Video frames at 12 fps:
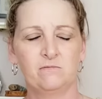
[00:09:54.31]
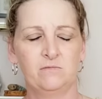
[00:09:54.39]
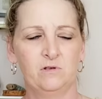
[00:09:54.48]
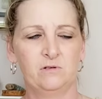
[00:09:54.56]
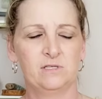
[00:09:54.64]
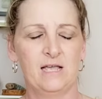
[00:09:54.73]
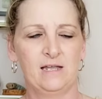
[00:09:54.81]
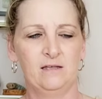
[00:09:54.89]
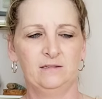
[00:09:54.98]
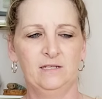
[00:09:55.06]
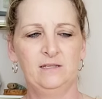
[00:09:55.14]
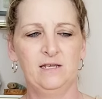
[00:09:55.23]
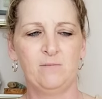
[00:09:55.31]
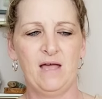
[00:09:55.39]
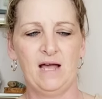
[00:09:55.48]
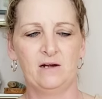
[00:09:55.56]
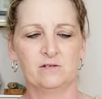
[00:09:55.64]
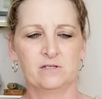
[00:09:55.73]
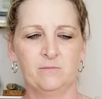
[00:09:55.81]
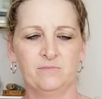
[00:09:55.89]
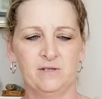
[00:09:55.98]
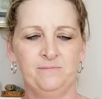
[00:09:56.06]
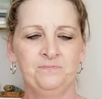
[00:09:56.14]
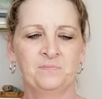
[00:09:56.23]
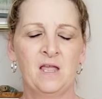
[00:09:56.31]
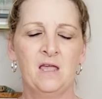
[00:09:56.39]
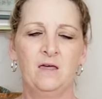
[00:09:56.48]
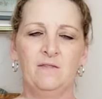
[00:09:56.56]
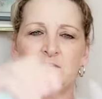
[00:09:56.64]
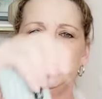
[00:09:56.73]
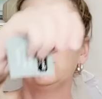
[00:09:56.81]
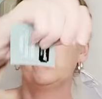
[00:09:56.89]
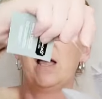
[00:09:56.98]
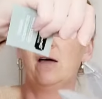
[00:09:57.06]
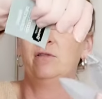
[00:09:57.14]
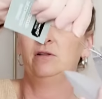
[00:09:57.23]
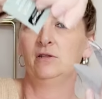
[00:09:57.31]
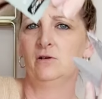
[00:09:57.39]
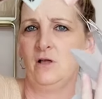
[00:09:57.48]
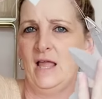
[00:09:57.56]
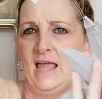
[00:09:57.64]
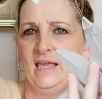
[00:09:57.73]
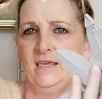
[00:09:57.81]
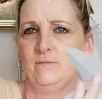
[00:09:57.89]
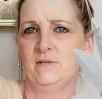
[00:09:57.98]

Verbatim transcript: Looks like a lily pad or something. They do have the little hanging